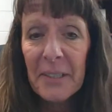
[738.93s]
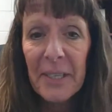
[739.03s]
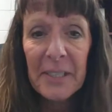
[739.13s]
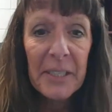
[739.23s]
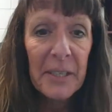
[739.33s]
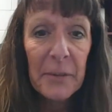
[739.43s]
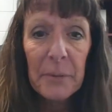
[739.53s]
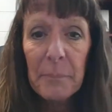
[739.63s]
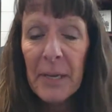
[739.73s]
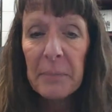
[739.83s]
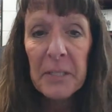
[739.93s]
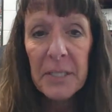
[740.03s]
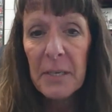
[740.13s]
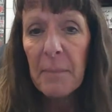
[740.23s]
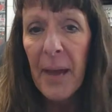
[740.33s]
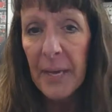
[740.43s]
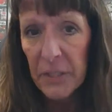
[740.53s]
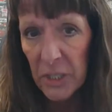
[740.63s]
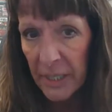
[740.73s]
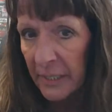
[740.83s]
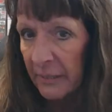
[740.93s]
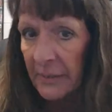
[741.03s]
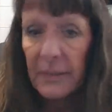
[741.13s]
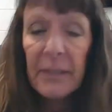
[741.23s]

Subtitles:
maybe just a matching